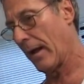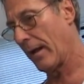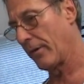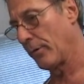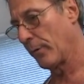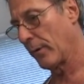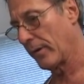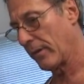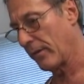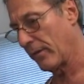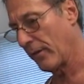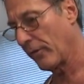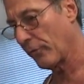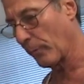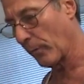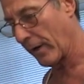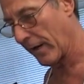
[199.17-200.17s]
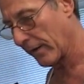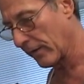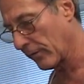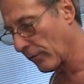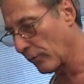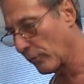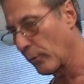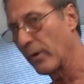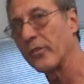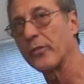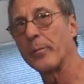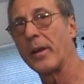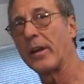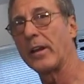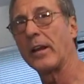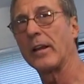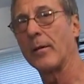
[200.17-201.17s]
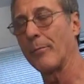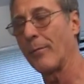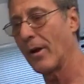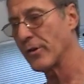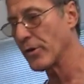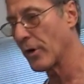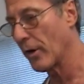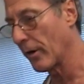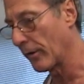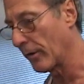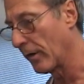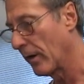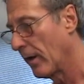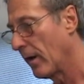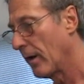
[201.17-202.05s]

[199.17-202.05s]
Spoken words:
I do it this way. I add a little twist, making it much harder.